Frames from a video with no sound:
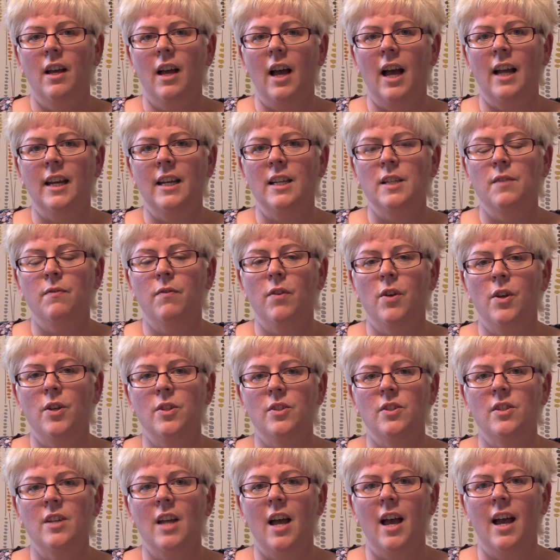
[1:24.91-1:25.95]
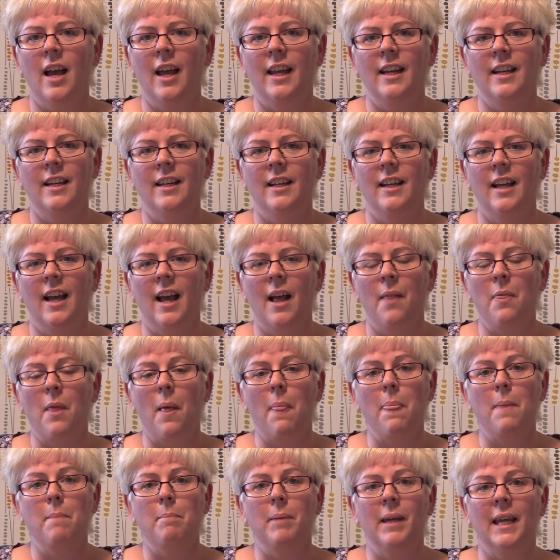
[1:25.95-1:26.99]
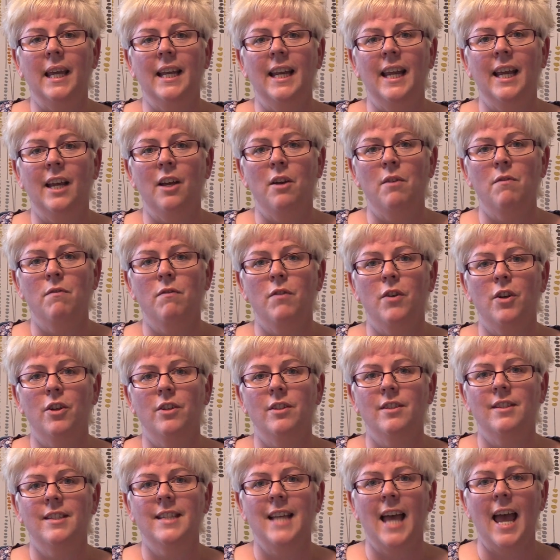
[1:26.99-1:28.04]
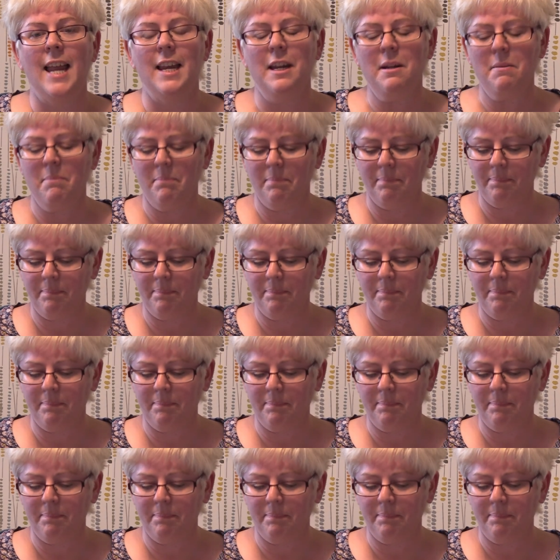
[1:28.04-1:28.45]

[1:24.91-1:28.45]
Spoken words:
and it's verse 9, and then the beginning of verse 10.